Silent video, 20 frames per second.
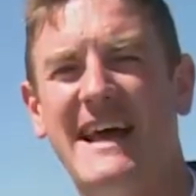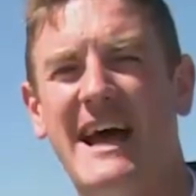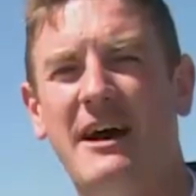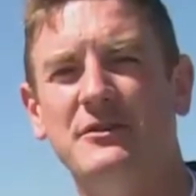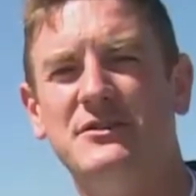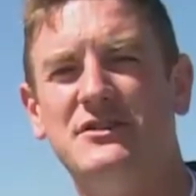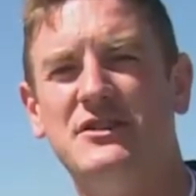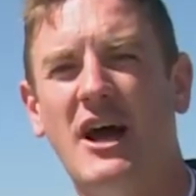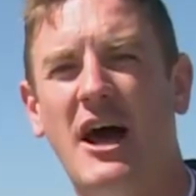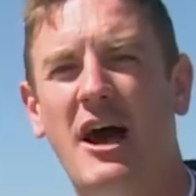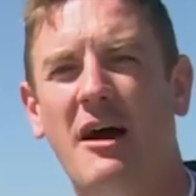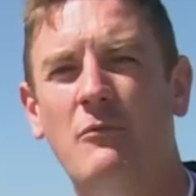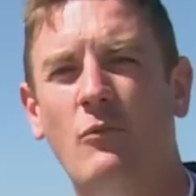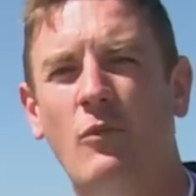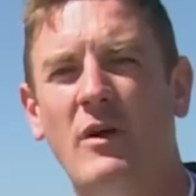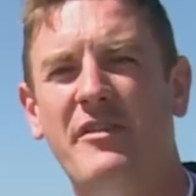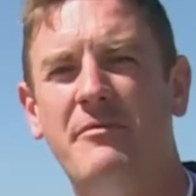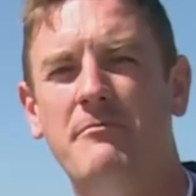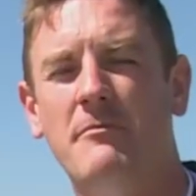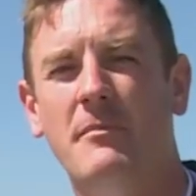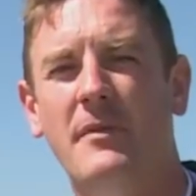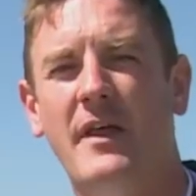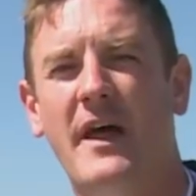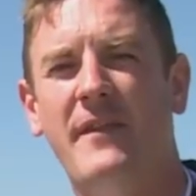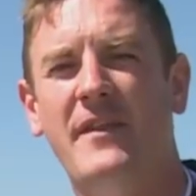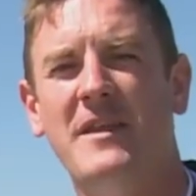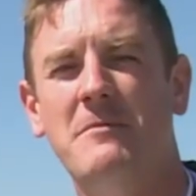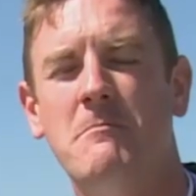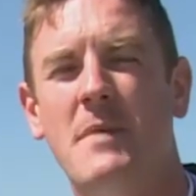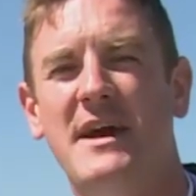out with
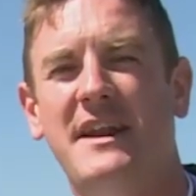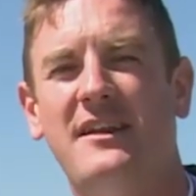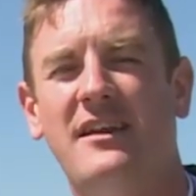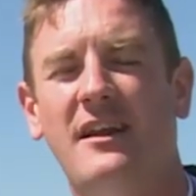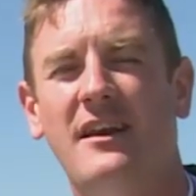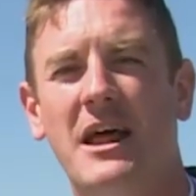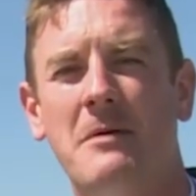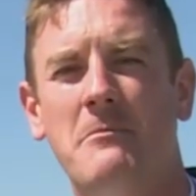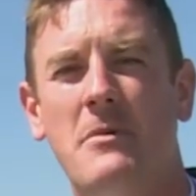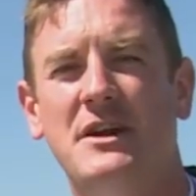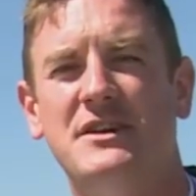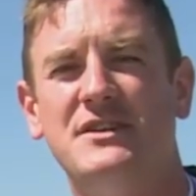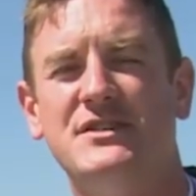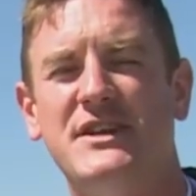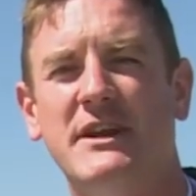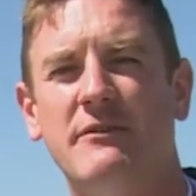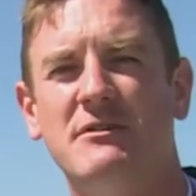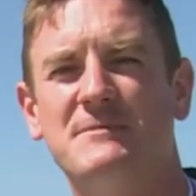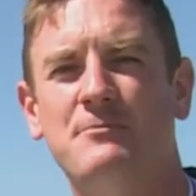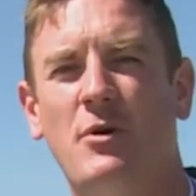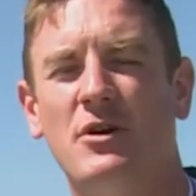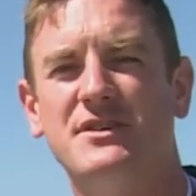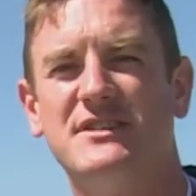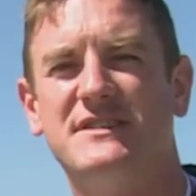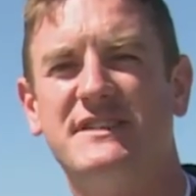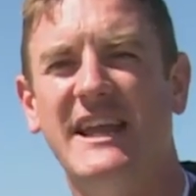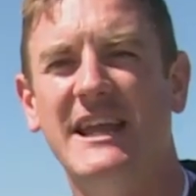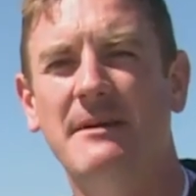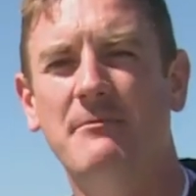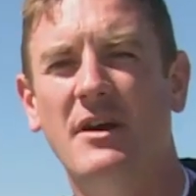the Medical Emergency Response
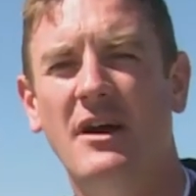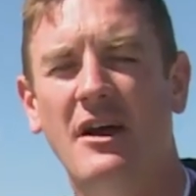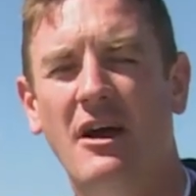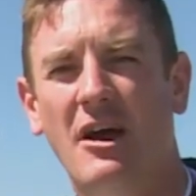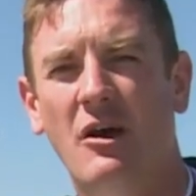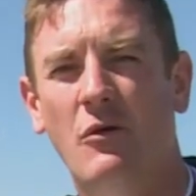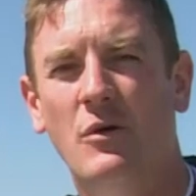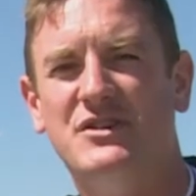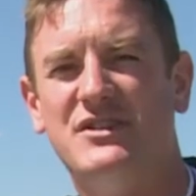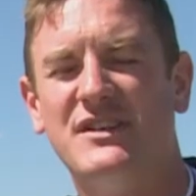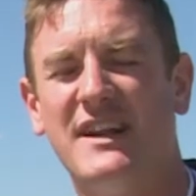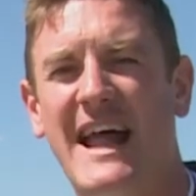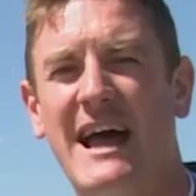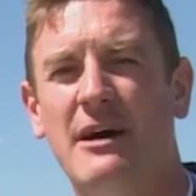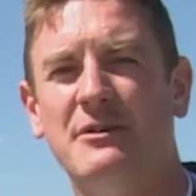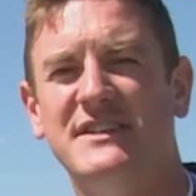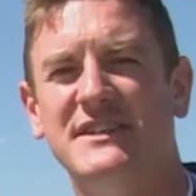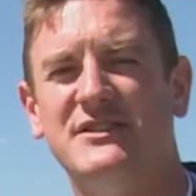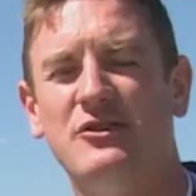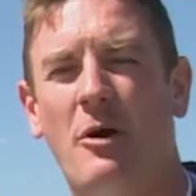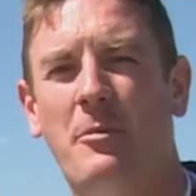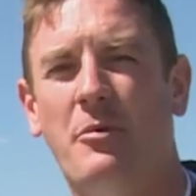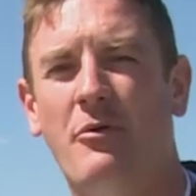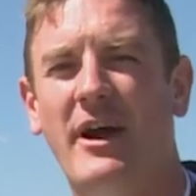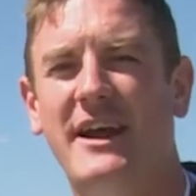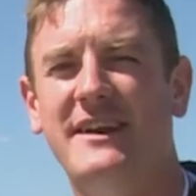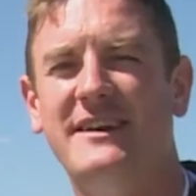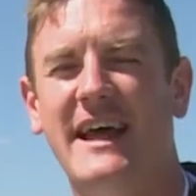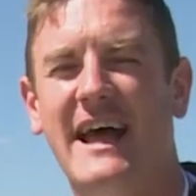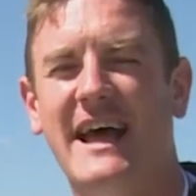Team, which allows it to
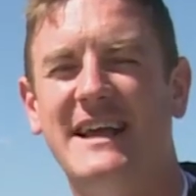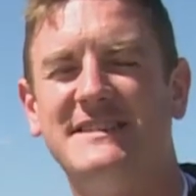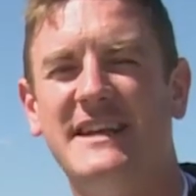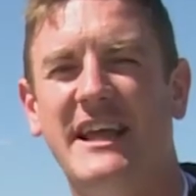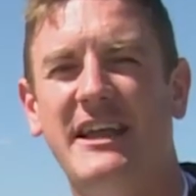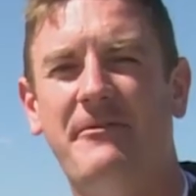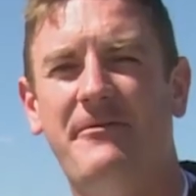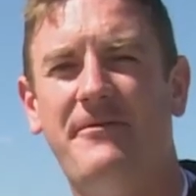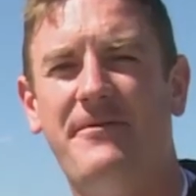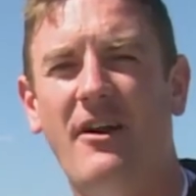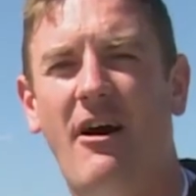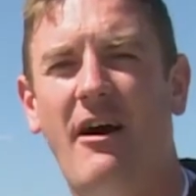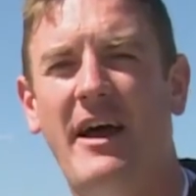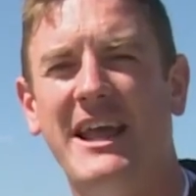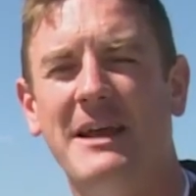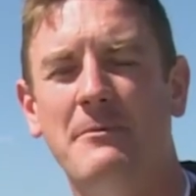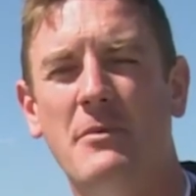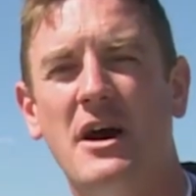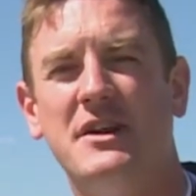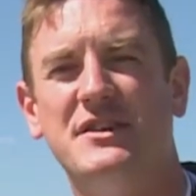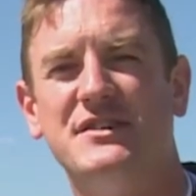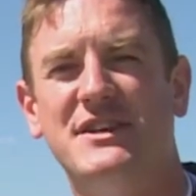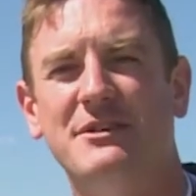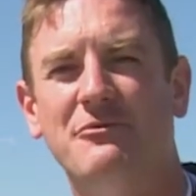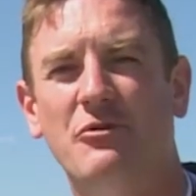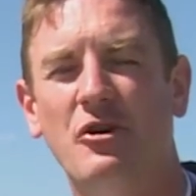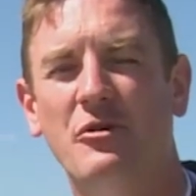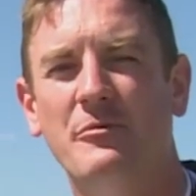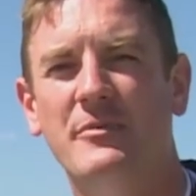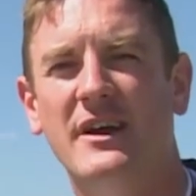operate as a flying emergency
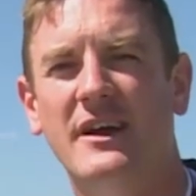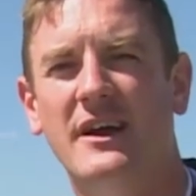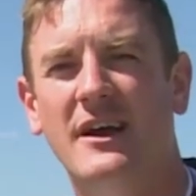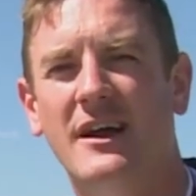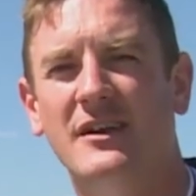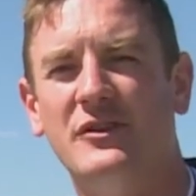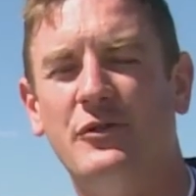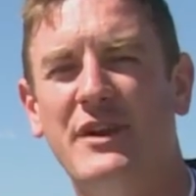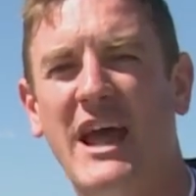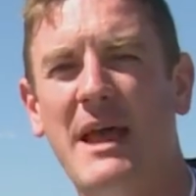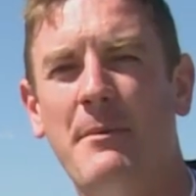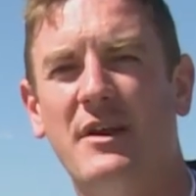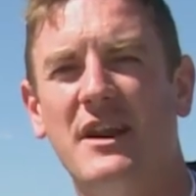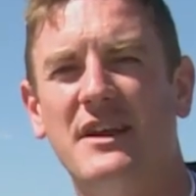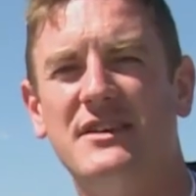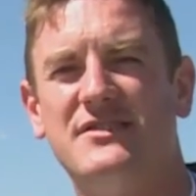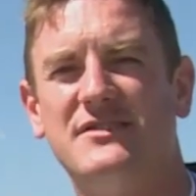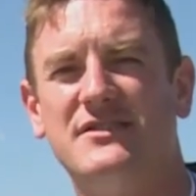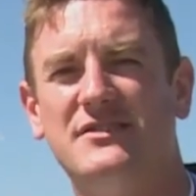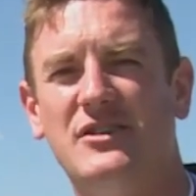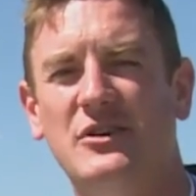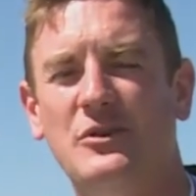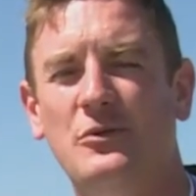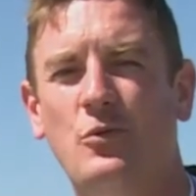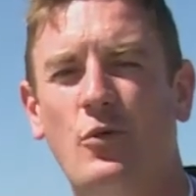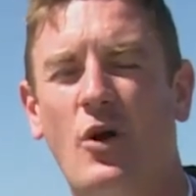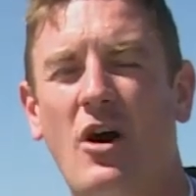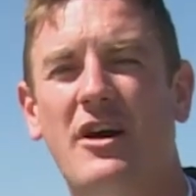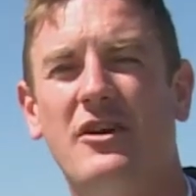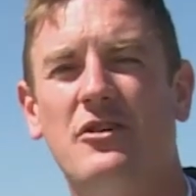room to enable us to
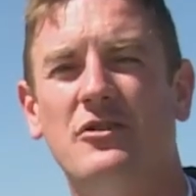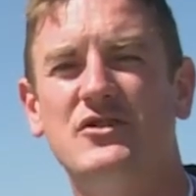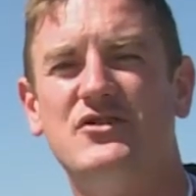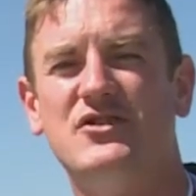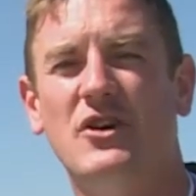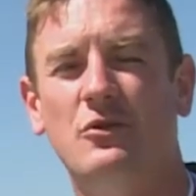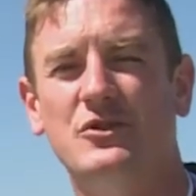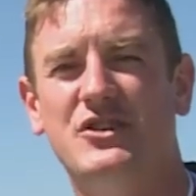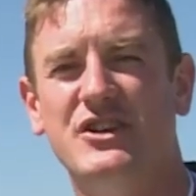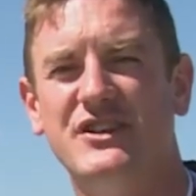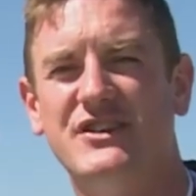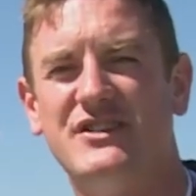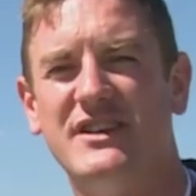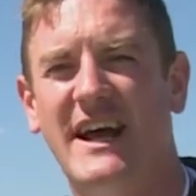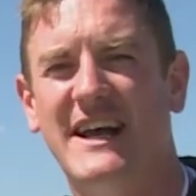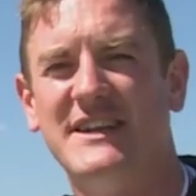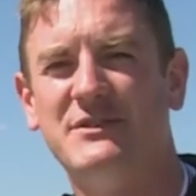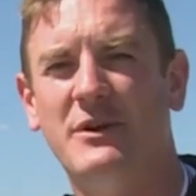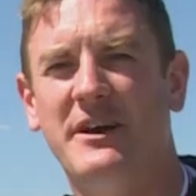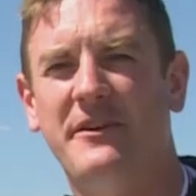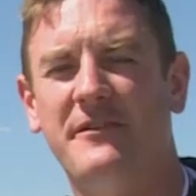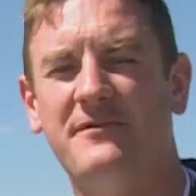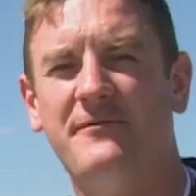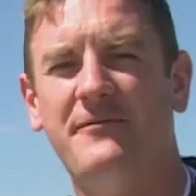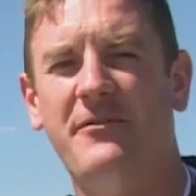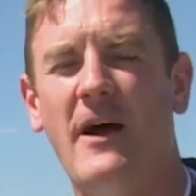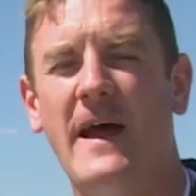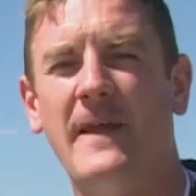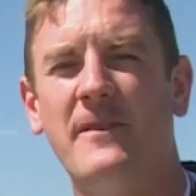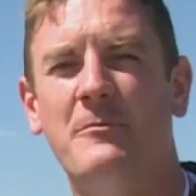work on soldiers as we're
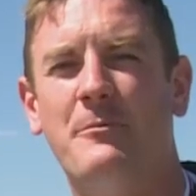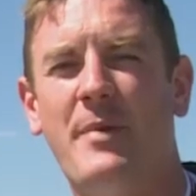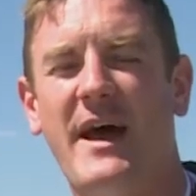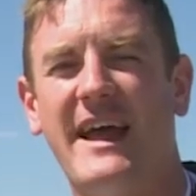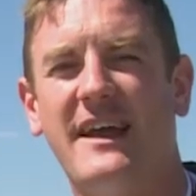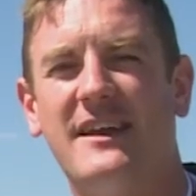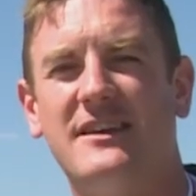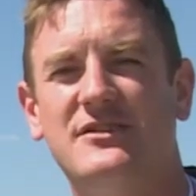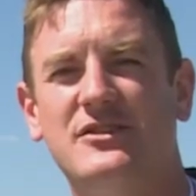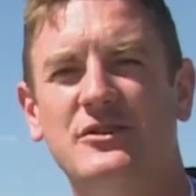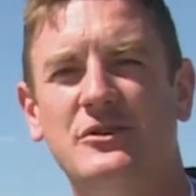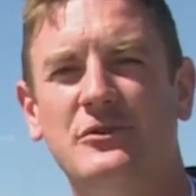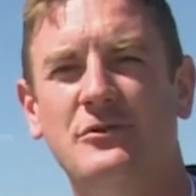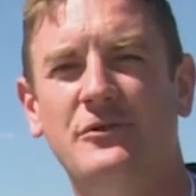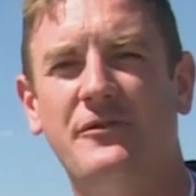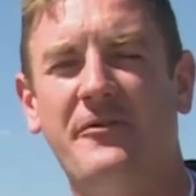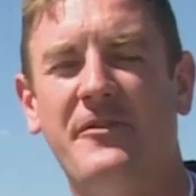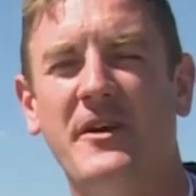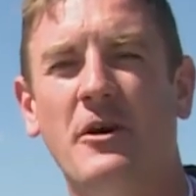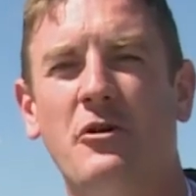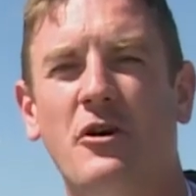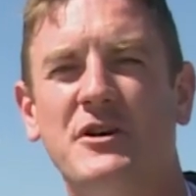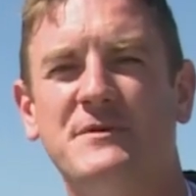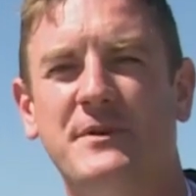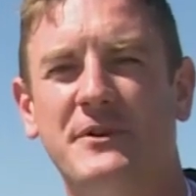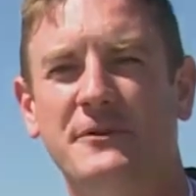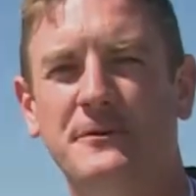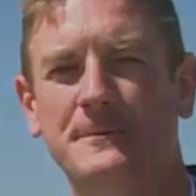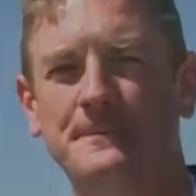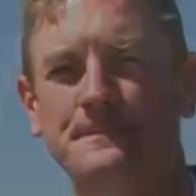flying them back to the field
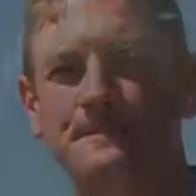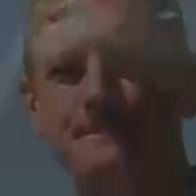hospital.